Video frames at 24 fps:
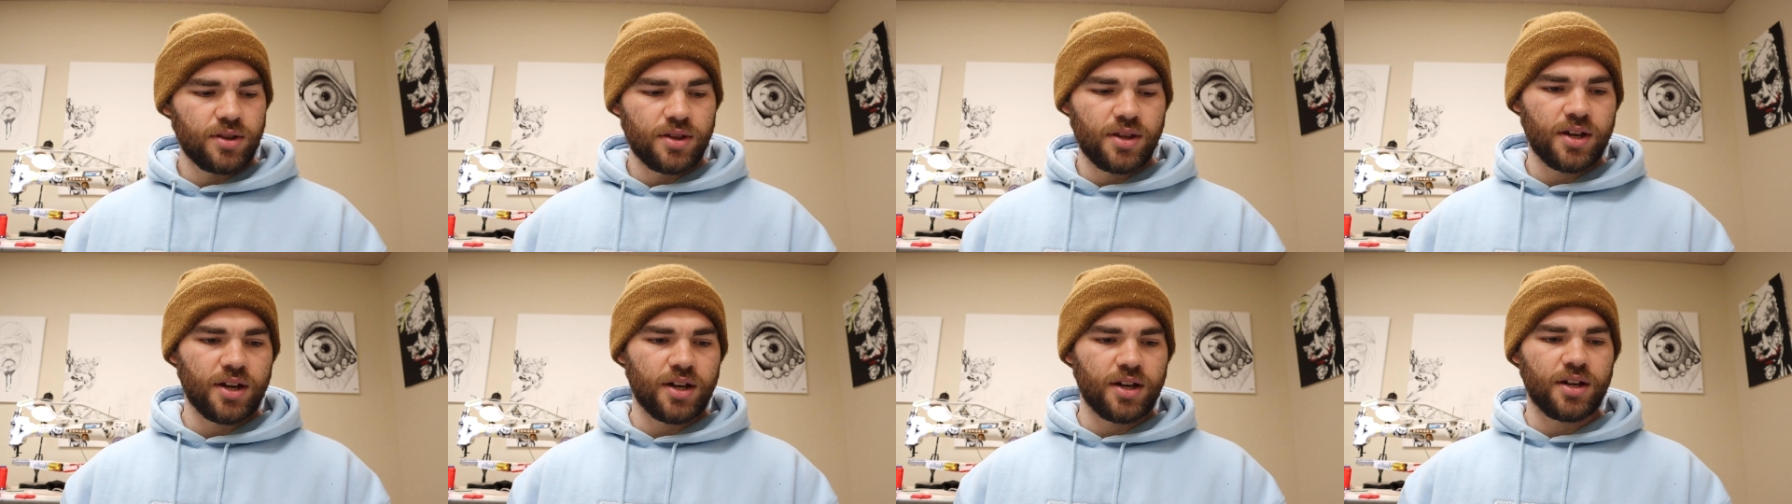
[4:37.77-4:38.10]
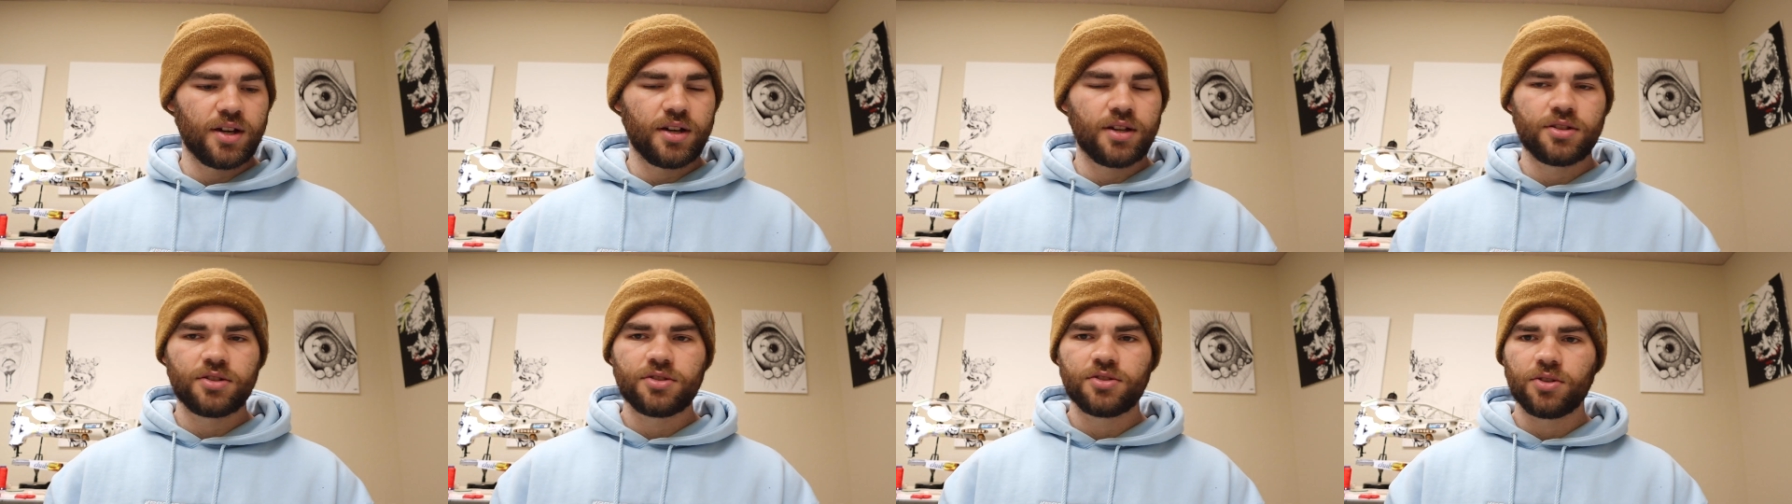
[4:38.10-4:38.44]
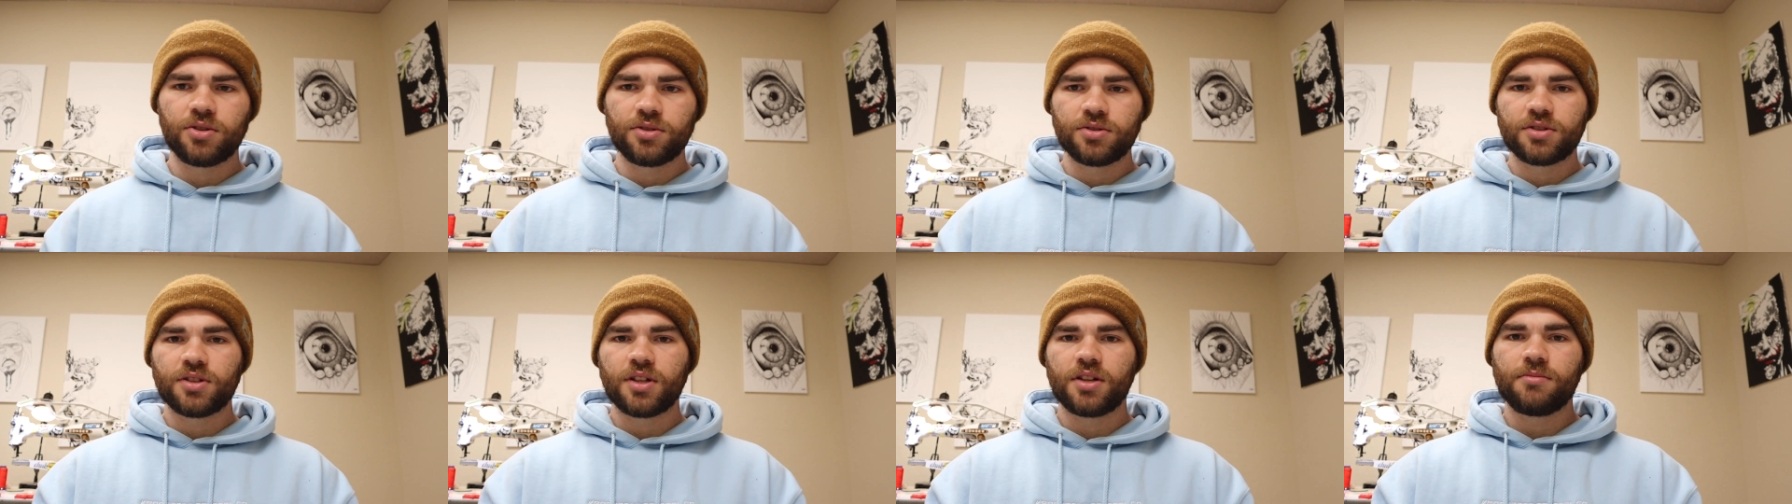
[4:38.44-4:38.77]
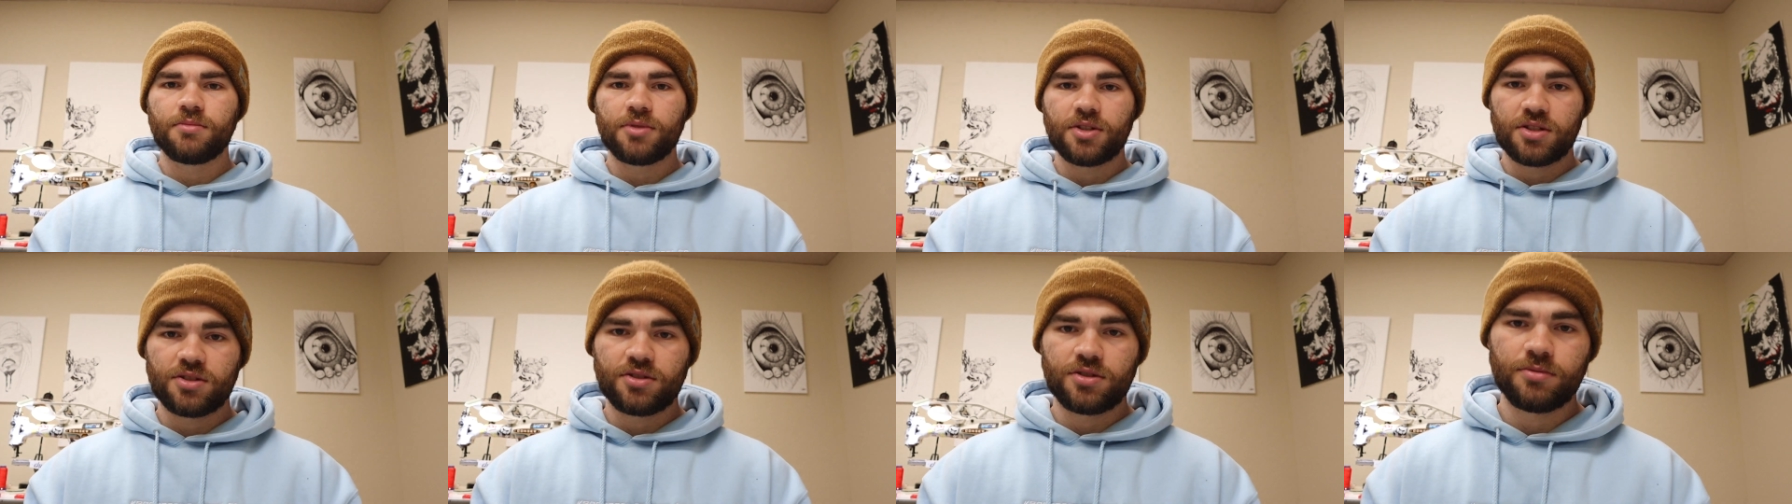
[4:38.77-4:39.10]
The sole's
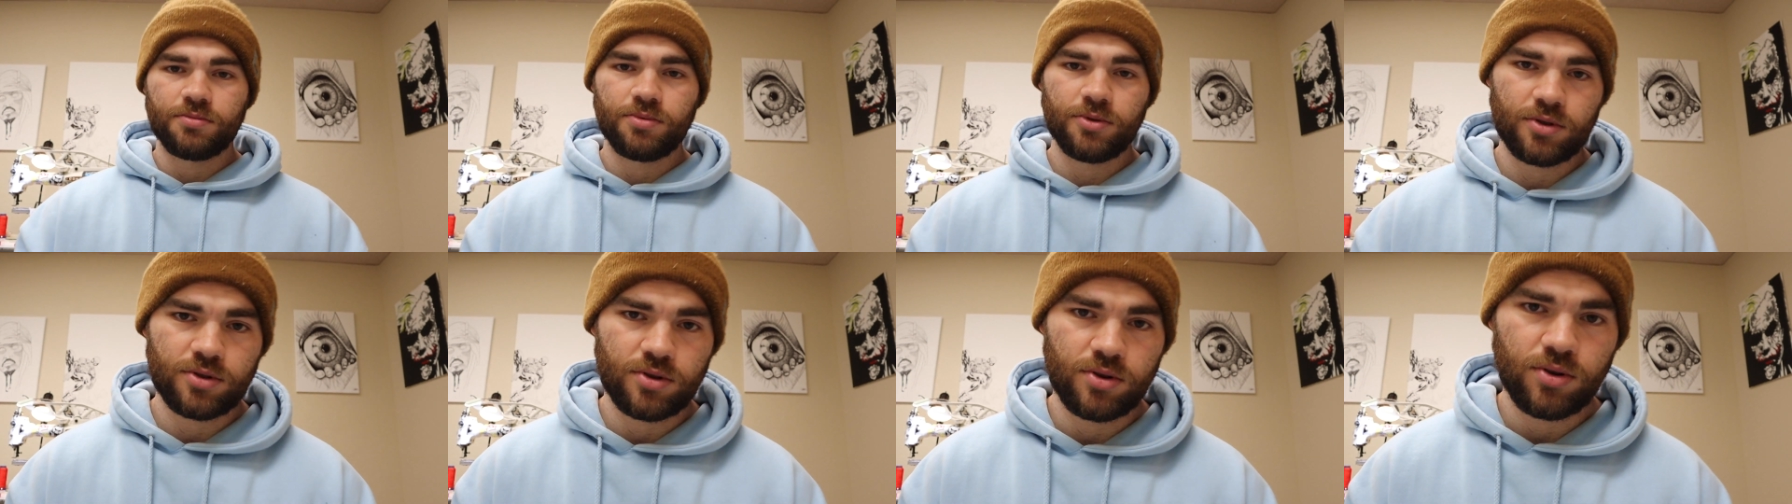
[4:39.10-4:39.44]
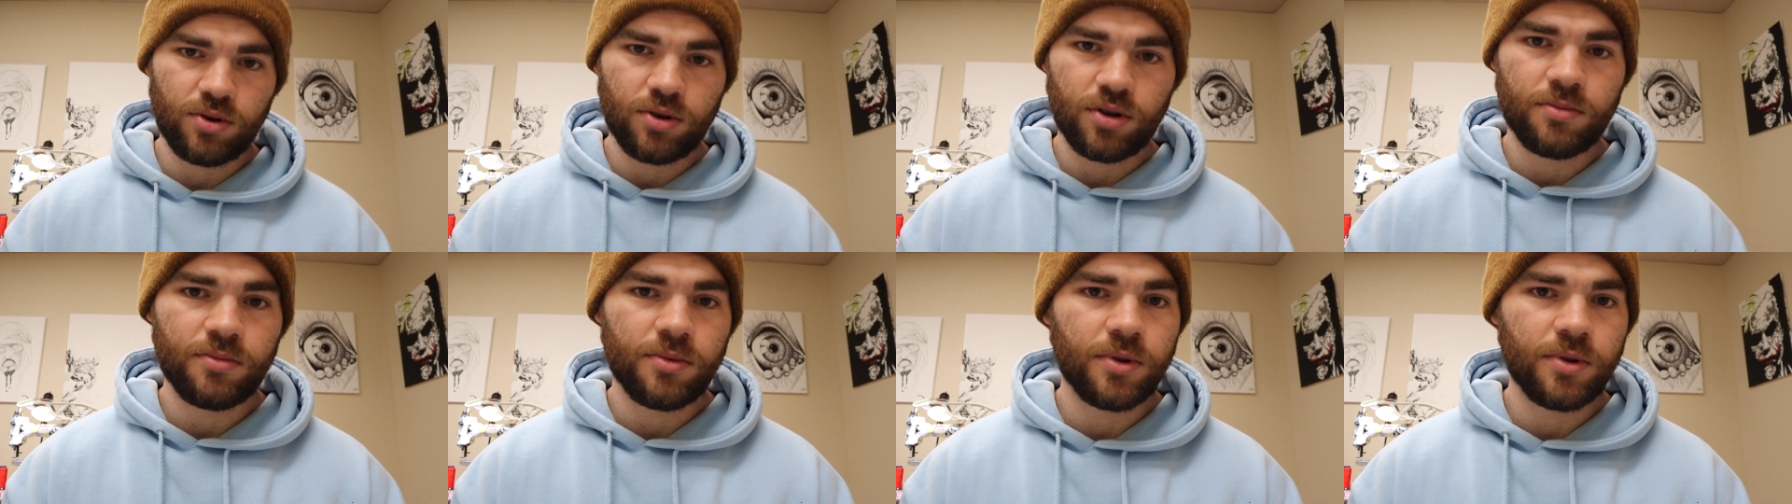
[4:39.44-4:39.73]
gonna be super cool.